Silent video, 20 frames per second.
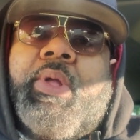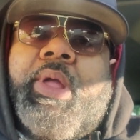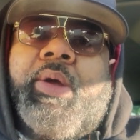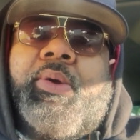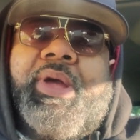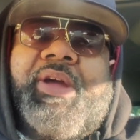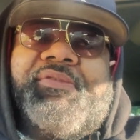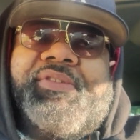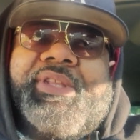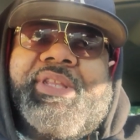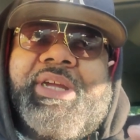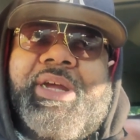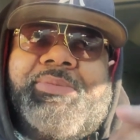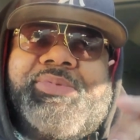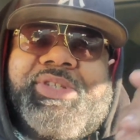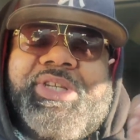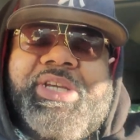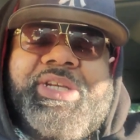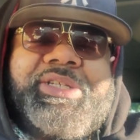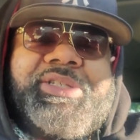Now, everything I'm
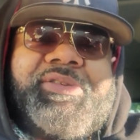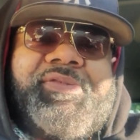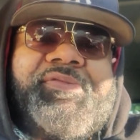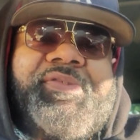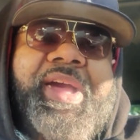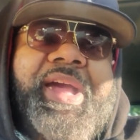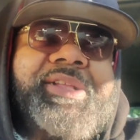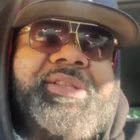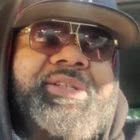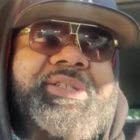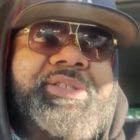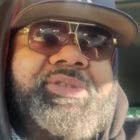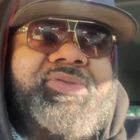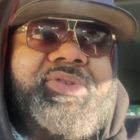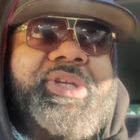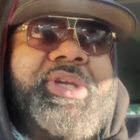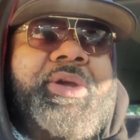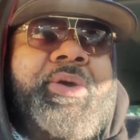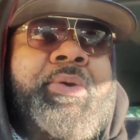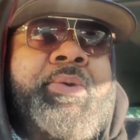saying is a fact in this
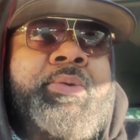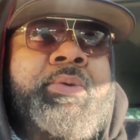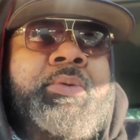video.